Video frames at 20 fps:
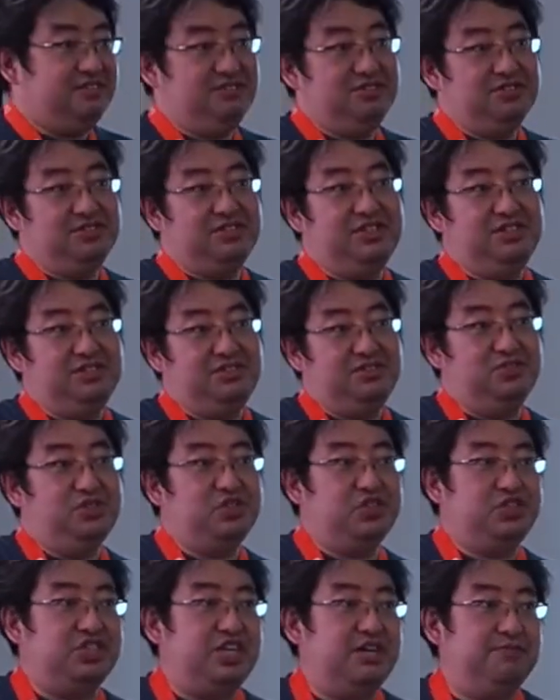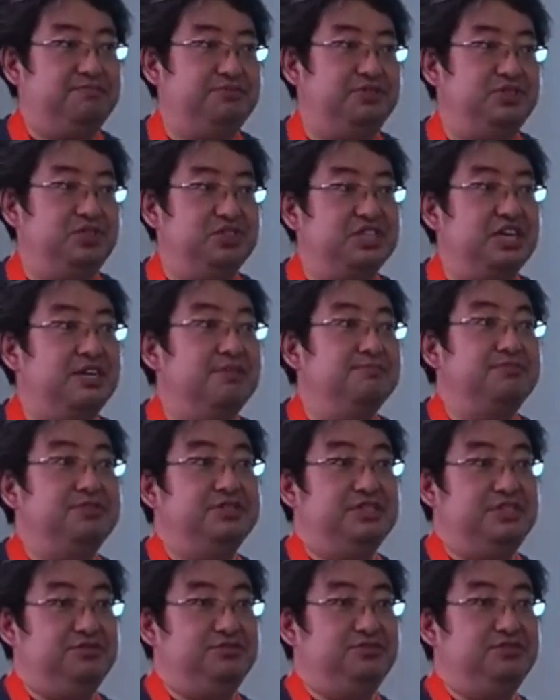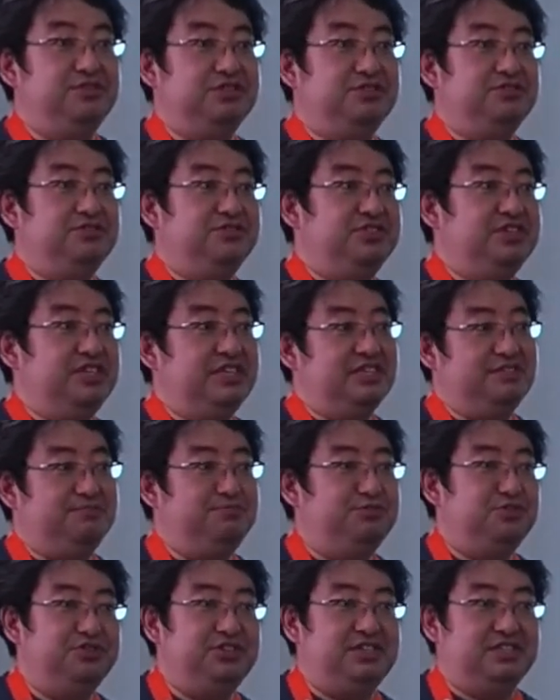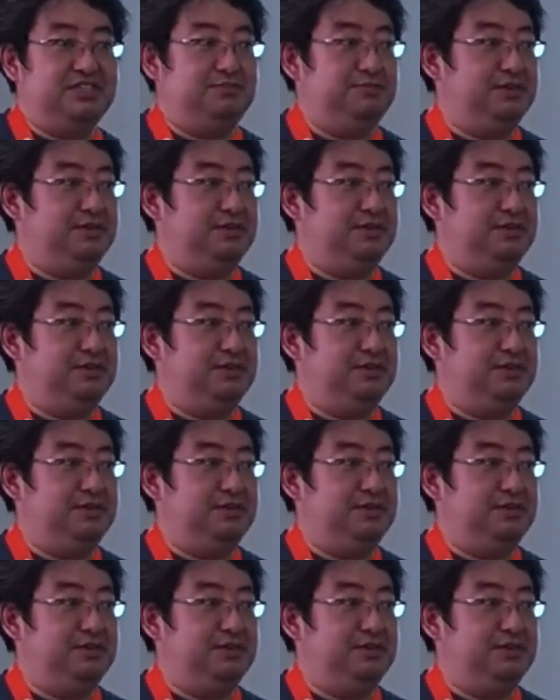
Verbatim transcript: the Japanese company who are good at product development,